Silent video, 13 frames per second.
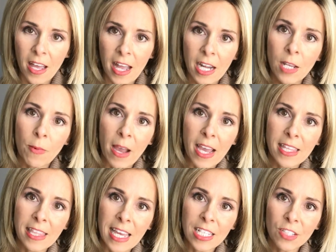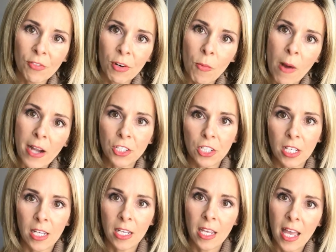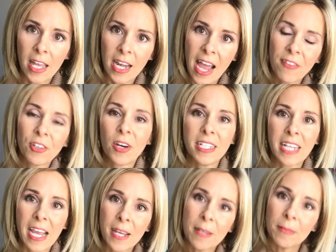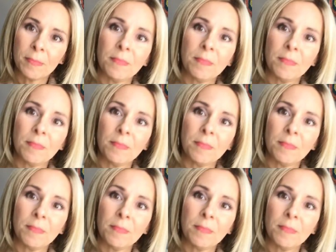anyway, thanks for watching and have a great day.